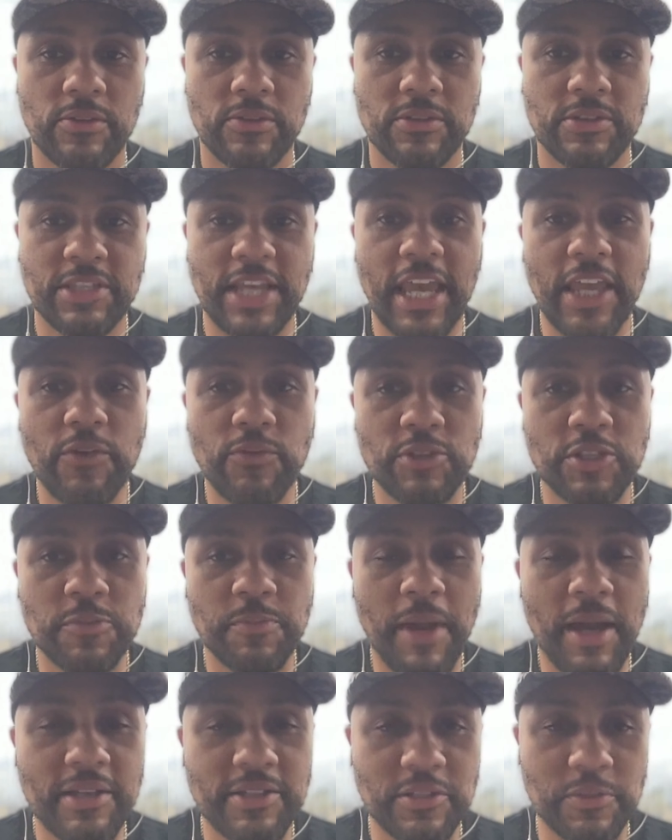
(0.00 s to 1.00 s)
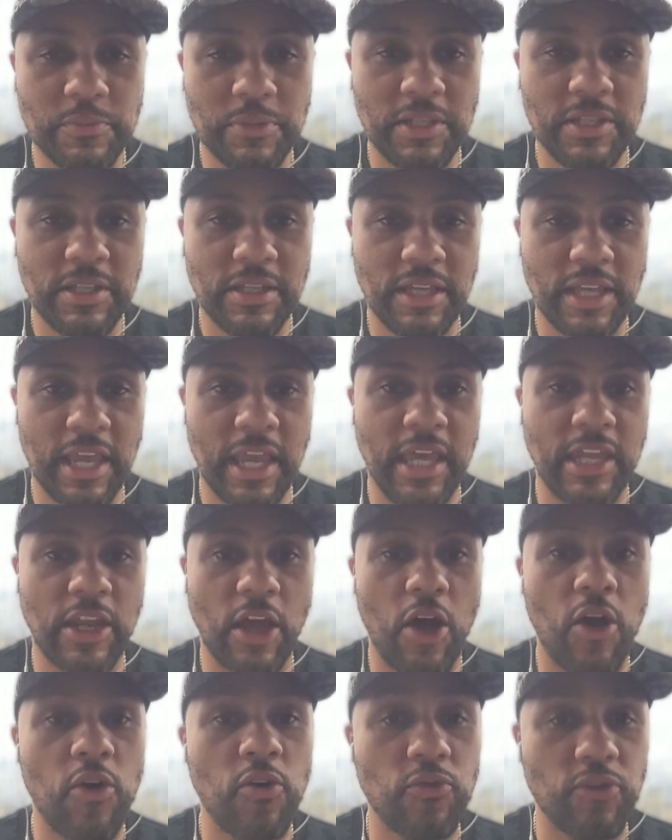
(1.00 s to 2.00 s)
take responsibility and
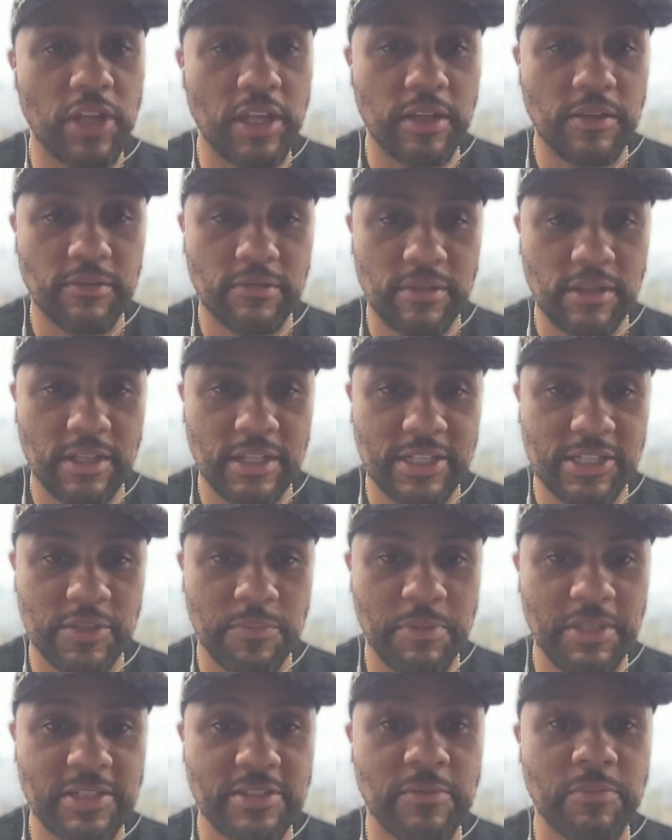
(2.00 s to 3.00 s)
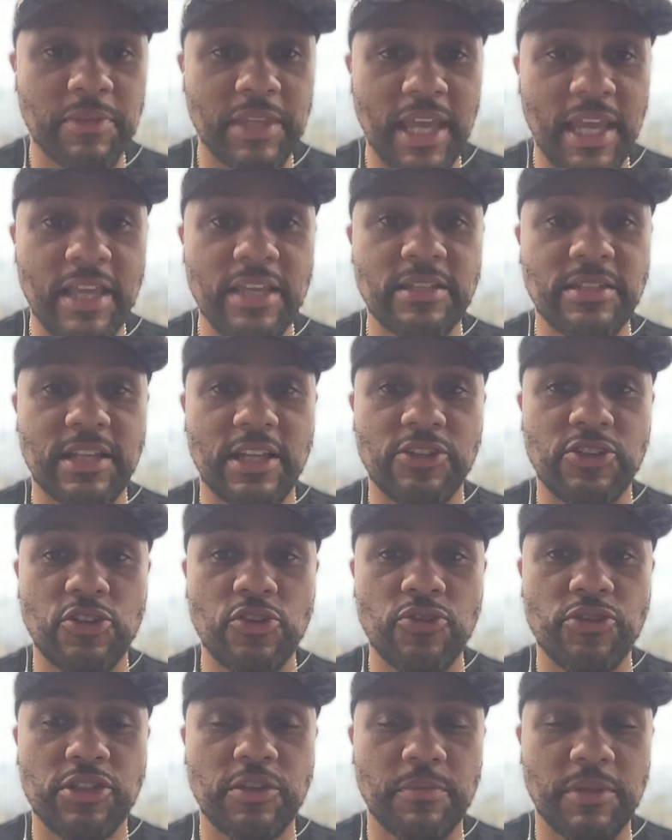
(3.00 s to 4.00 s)
own it. It should be some things that
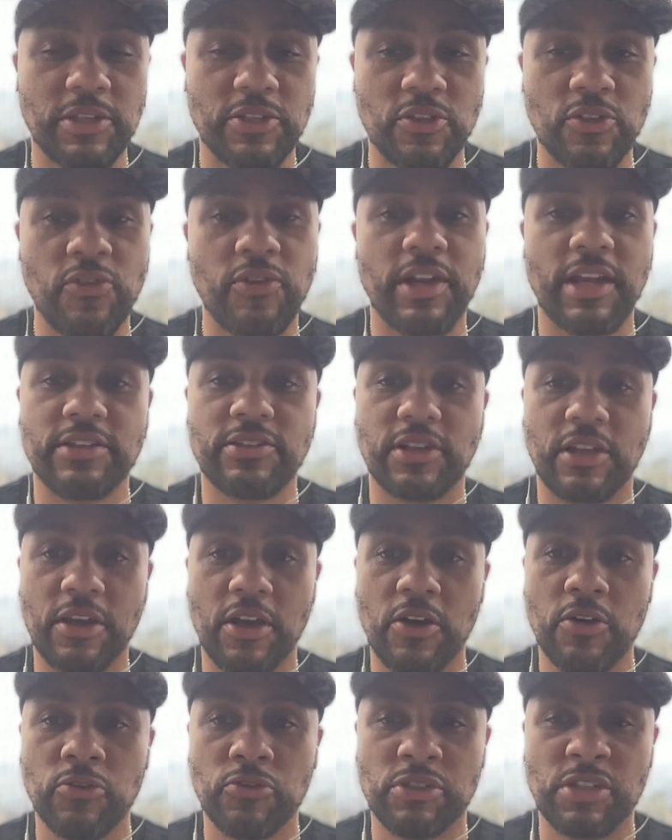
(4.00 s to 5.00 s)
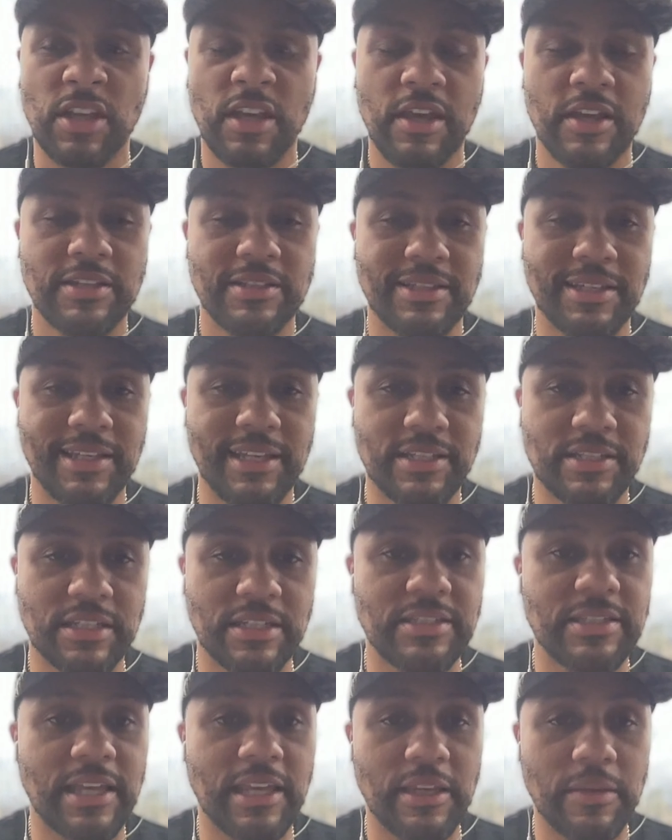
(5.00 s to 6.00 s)
you should be doing as a coach to get your
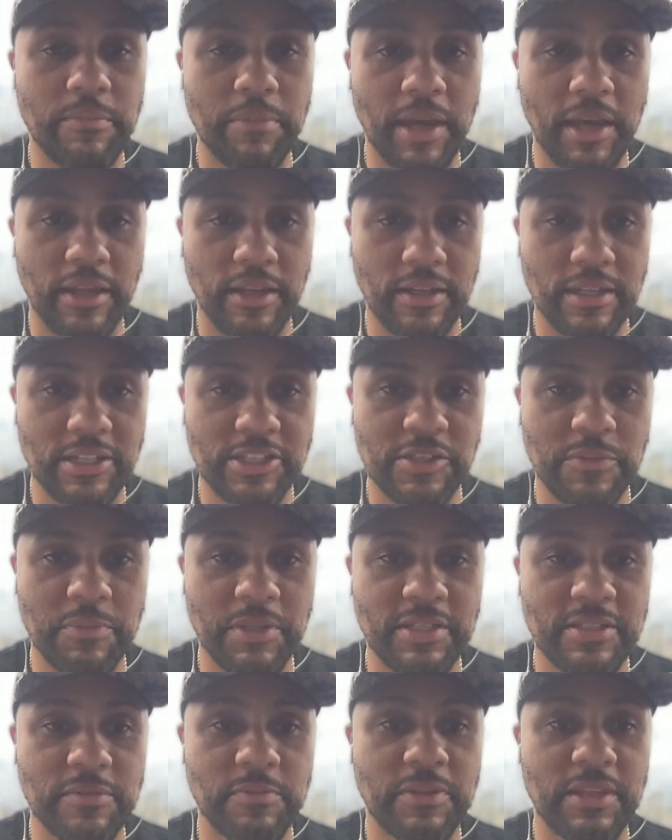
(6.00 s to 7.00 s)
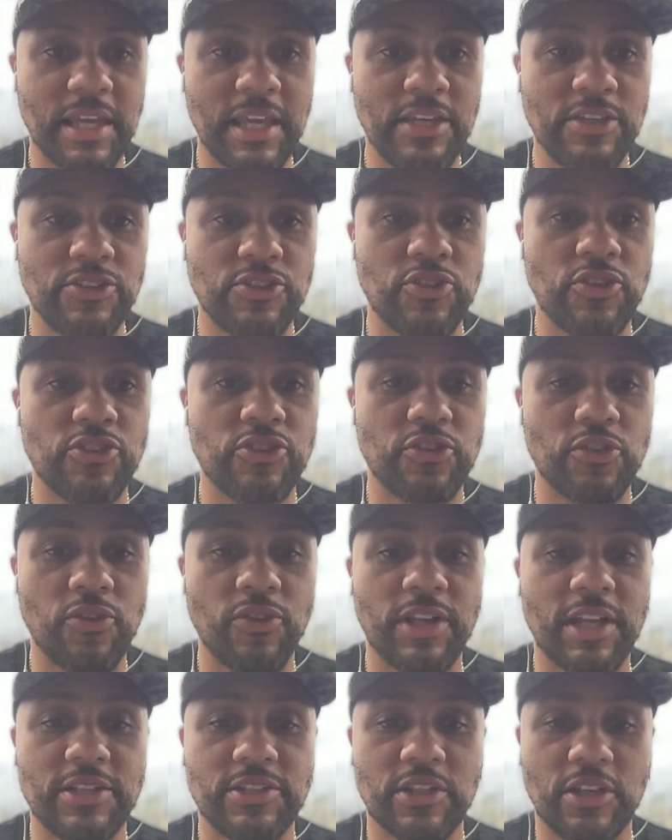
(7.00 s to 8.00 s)
team better. It should be some things you're
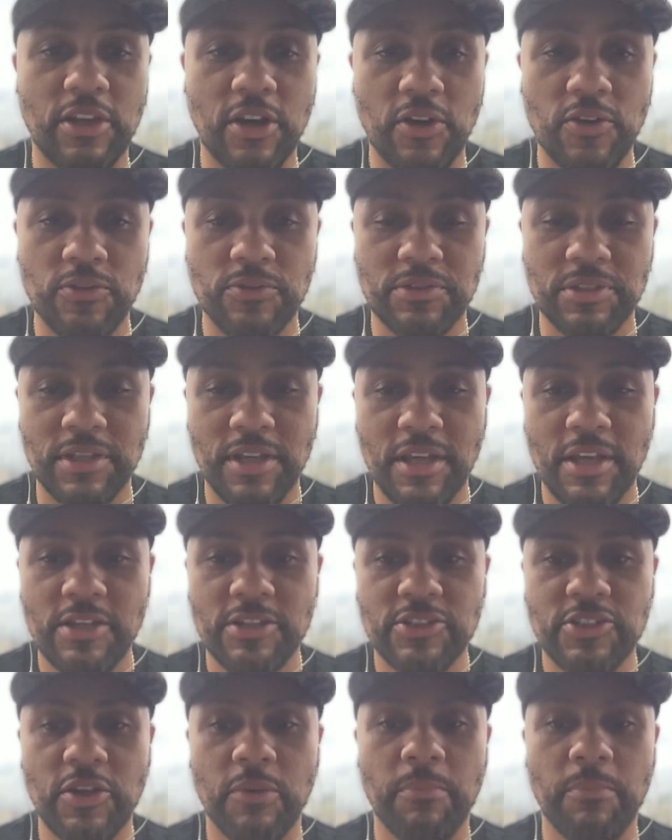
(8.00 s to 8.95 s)
doing as a coach to